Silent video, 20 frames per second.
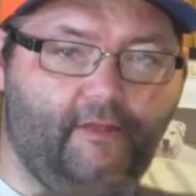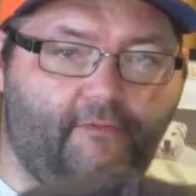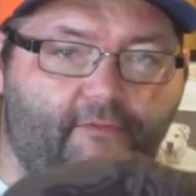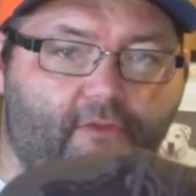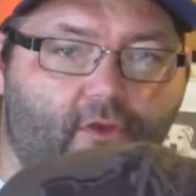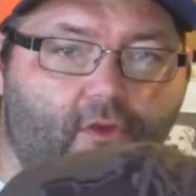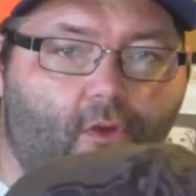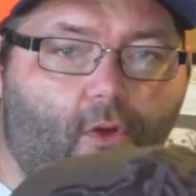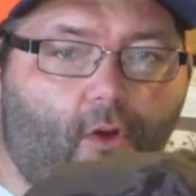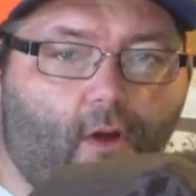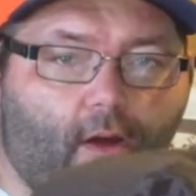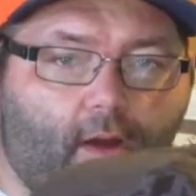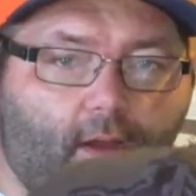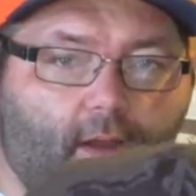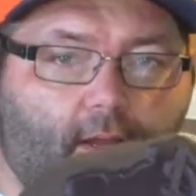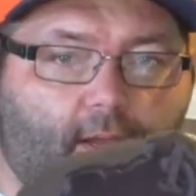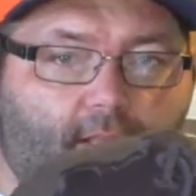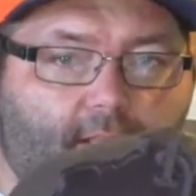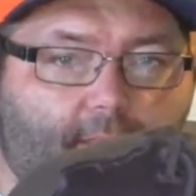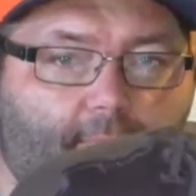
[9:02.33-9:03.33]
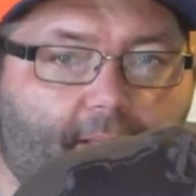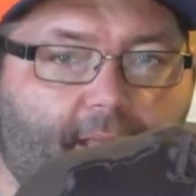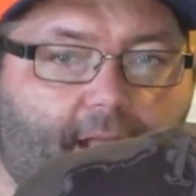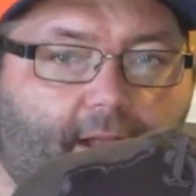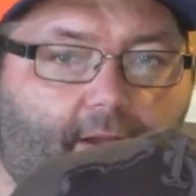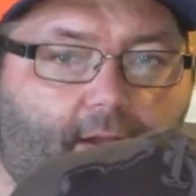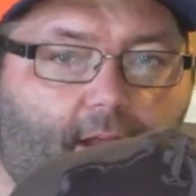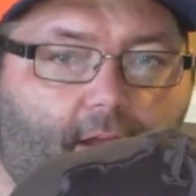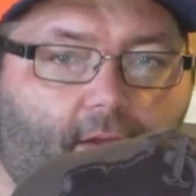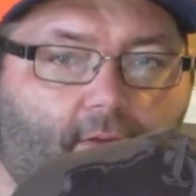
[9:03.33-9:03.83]
of New York in the
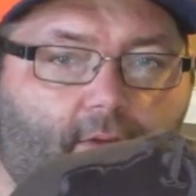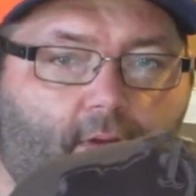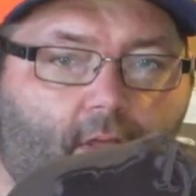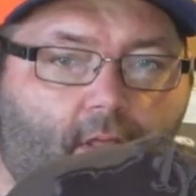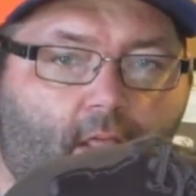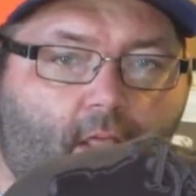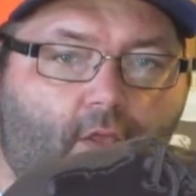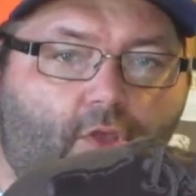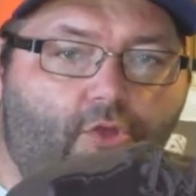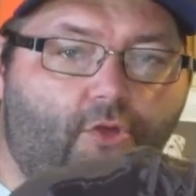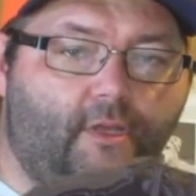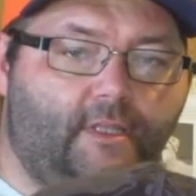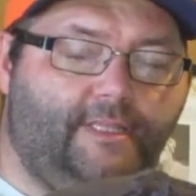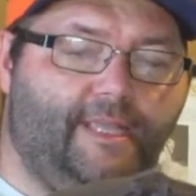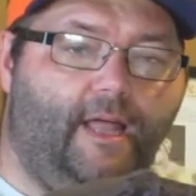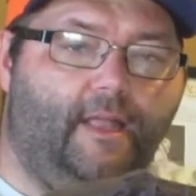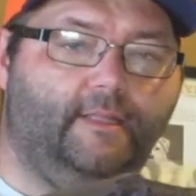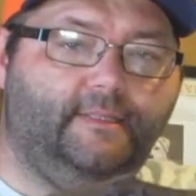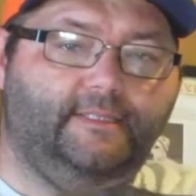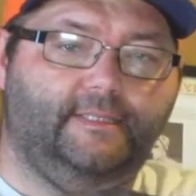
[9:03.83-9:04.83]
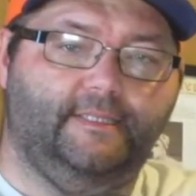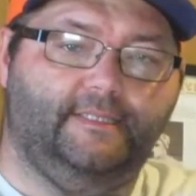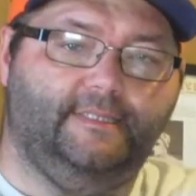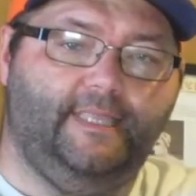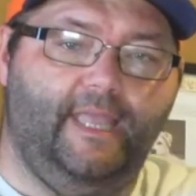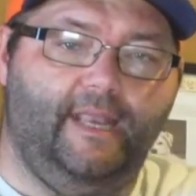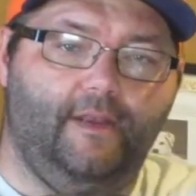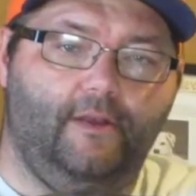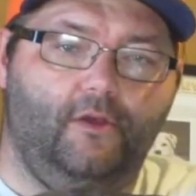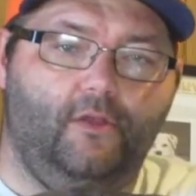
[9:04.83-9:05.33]
background. You can tell it's the
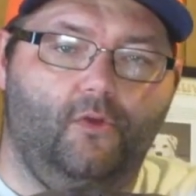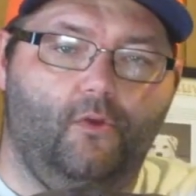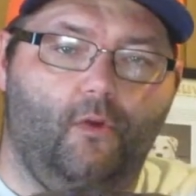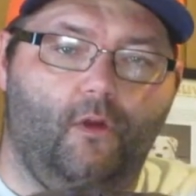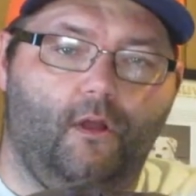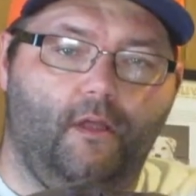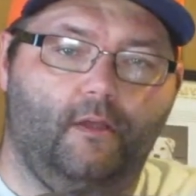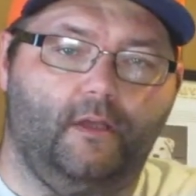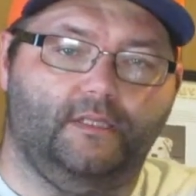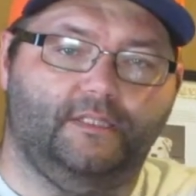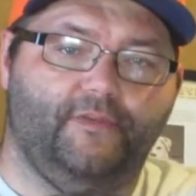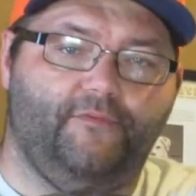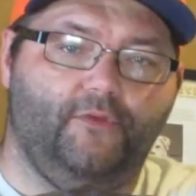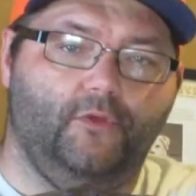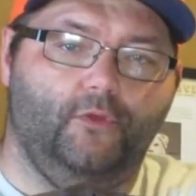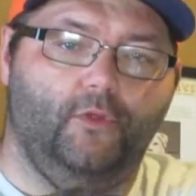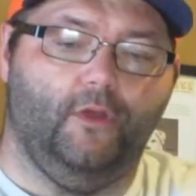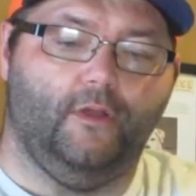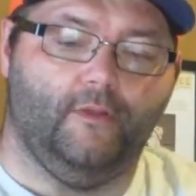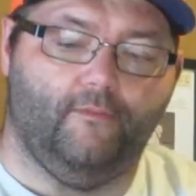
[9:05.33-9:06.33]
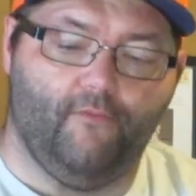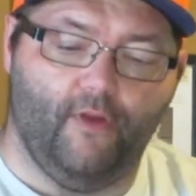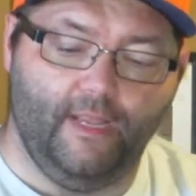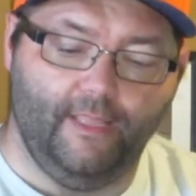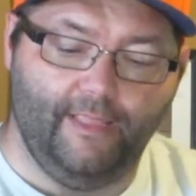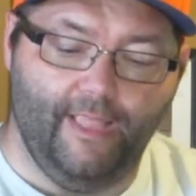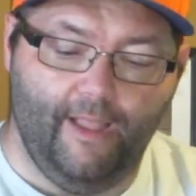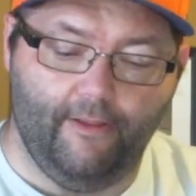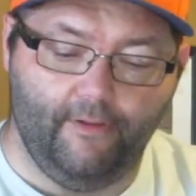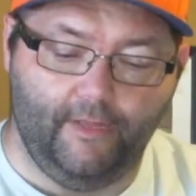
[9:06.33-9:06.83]
state of New York because if you look
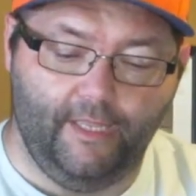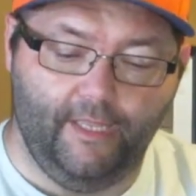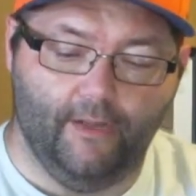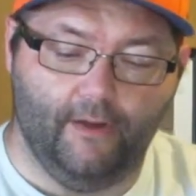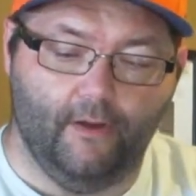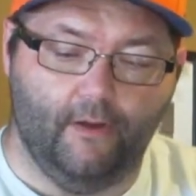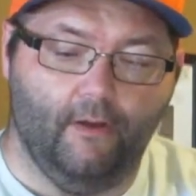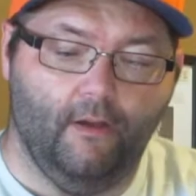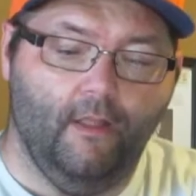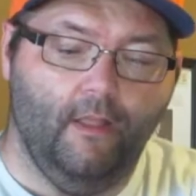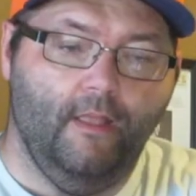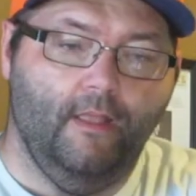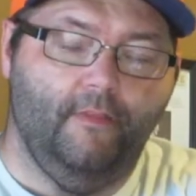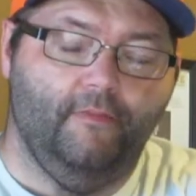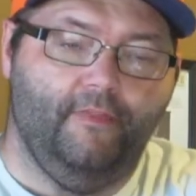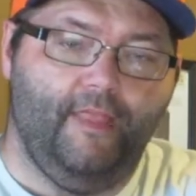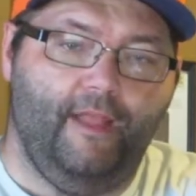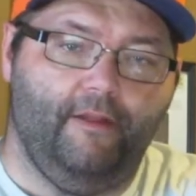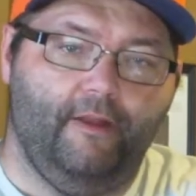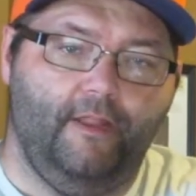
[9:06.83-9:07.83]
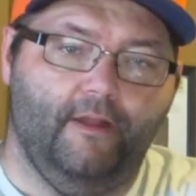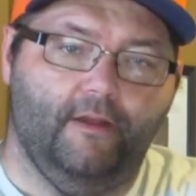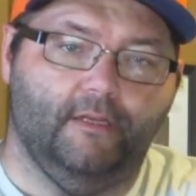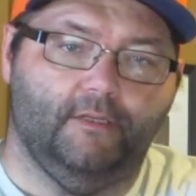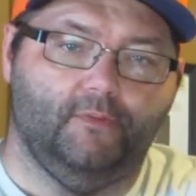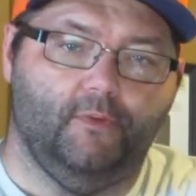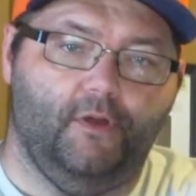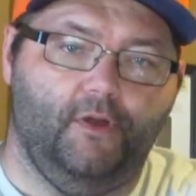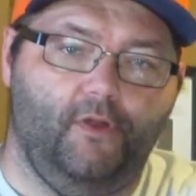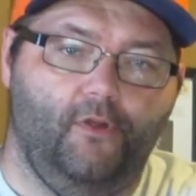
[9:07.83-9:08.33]
right down here
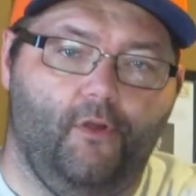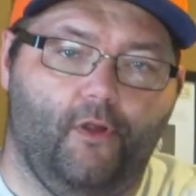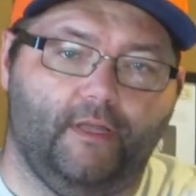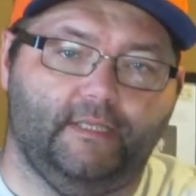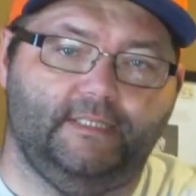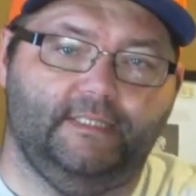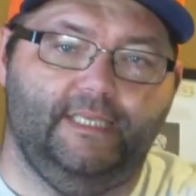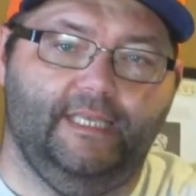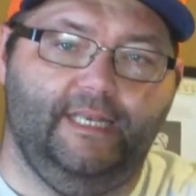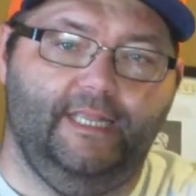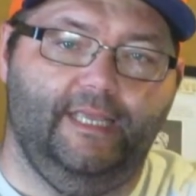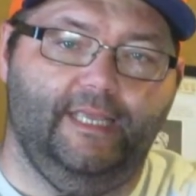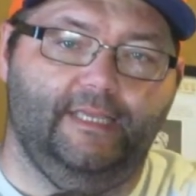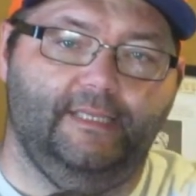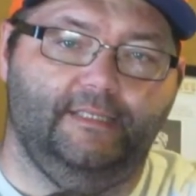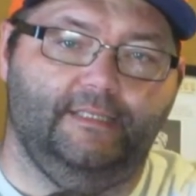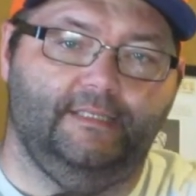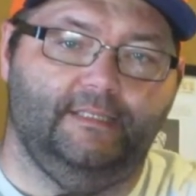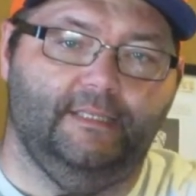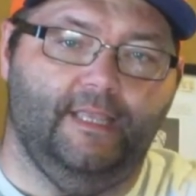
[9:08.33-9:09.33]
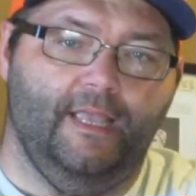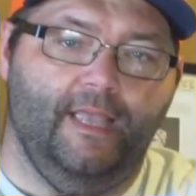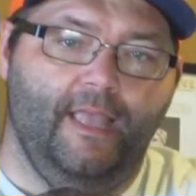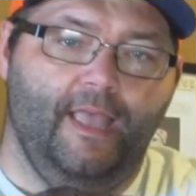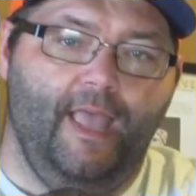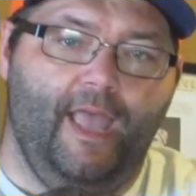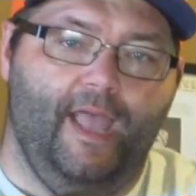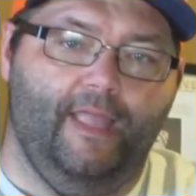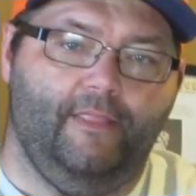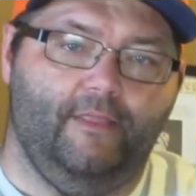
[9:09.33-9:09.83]
is where New York City is.
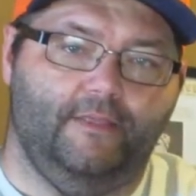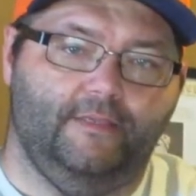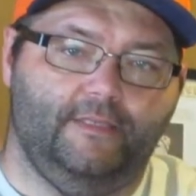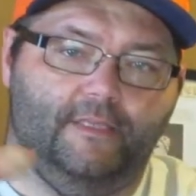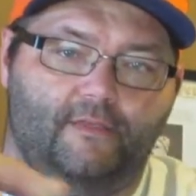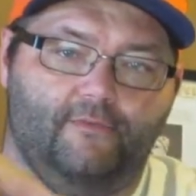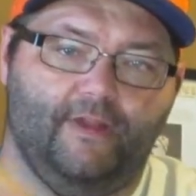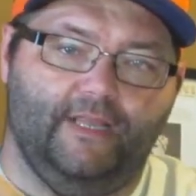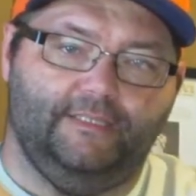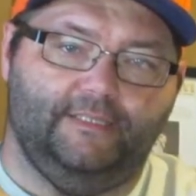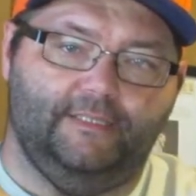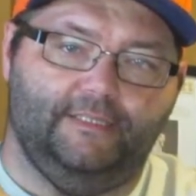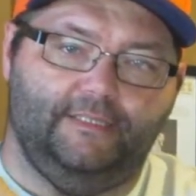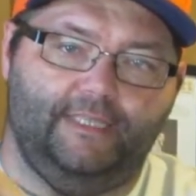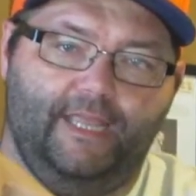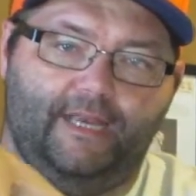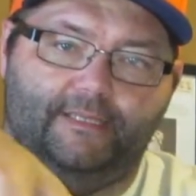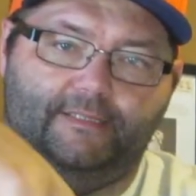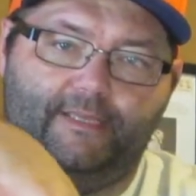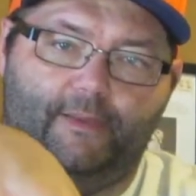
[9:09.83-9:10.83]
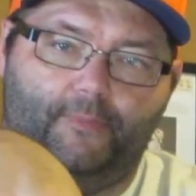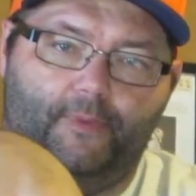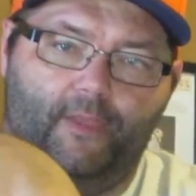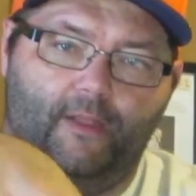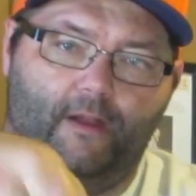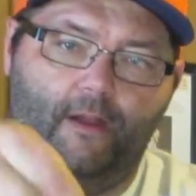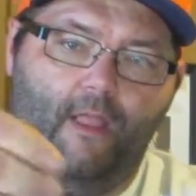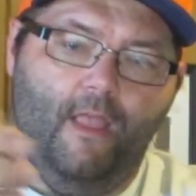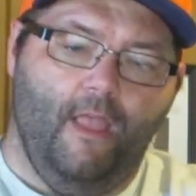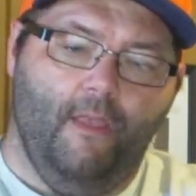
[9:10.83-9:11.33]
And you see the rest of the state is up
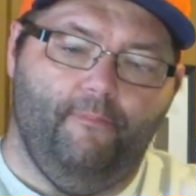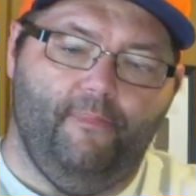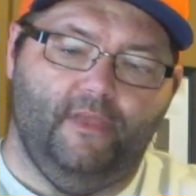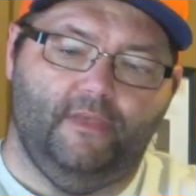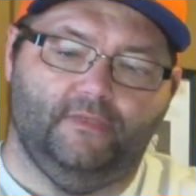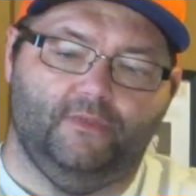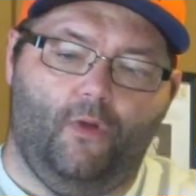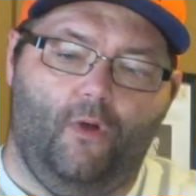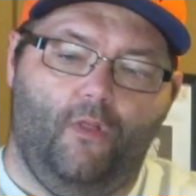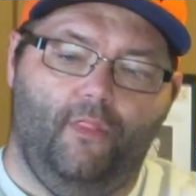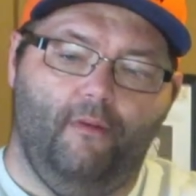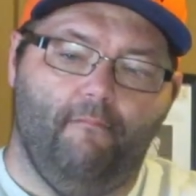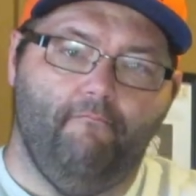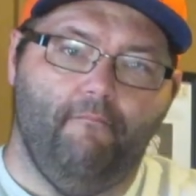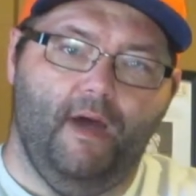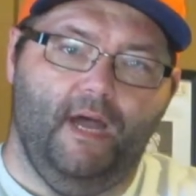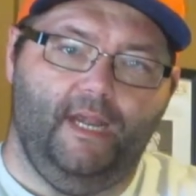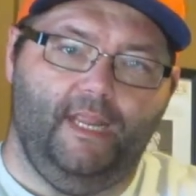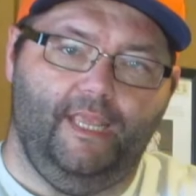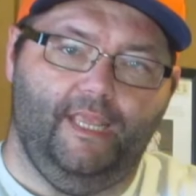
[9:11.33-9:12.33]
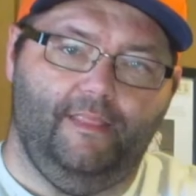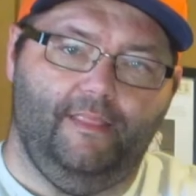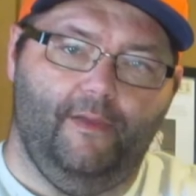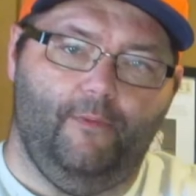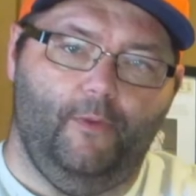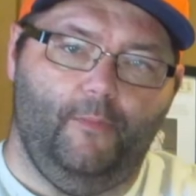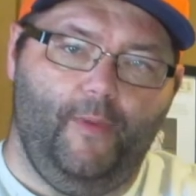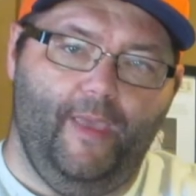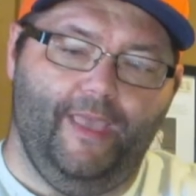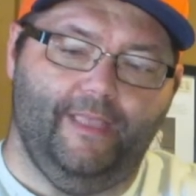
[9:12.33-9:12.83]
here because all the money that
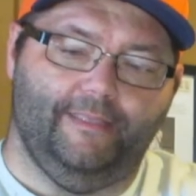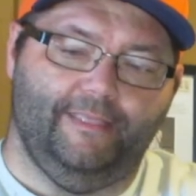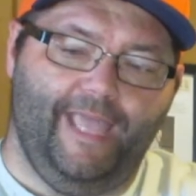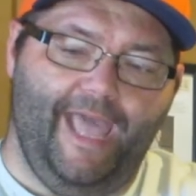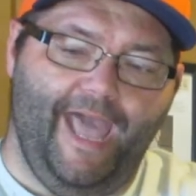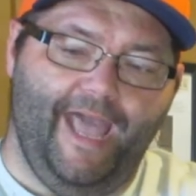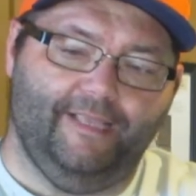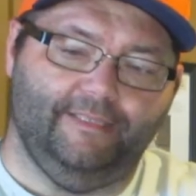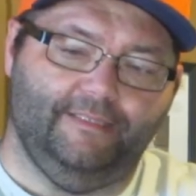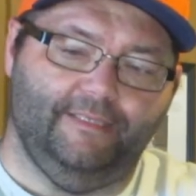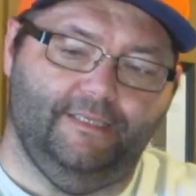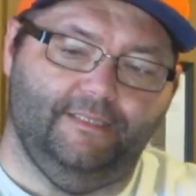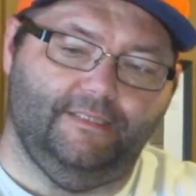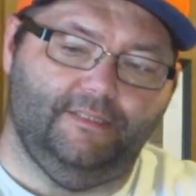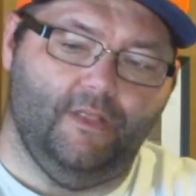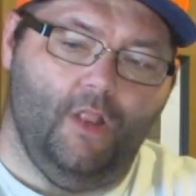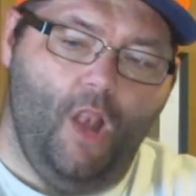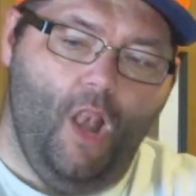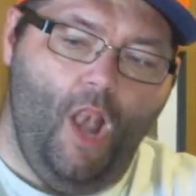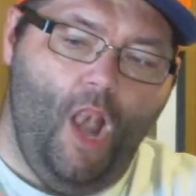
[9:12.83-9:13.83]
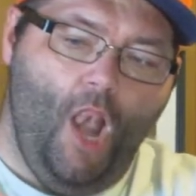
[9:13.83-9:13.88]
we pay in taxes